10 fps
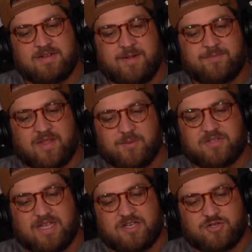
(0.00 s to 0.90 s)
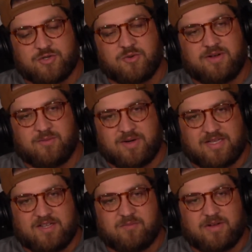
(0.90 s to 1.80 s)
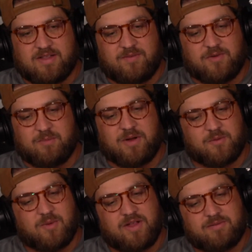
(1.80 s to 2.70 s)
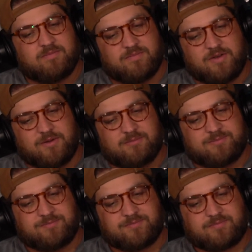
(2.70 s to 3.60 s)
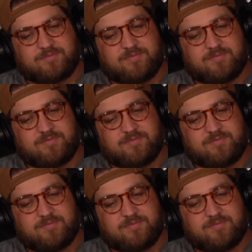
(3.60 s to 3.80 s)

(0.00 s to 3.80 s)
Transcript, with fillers: Right. I want that joy of when I live my life in a better way. You know. Mm-hmm. Yeah.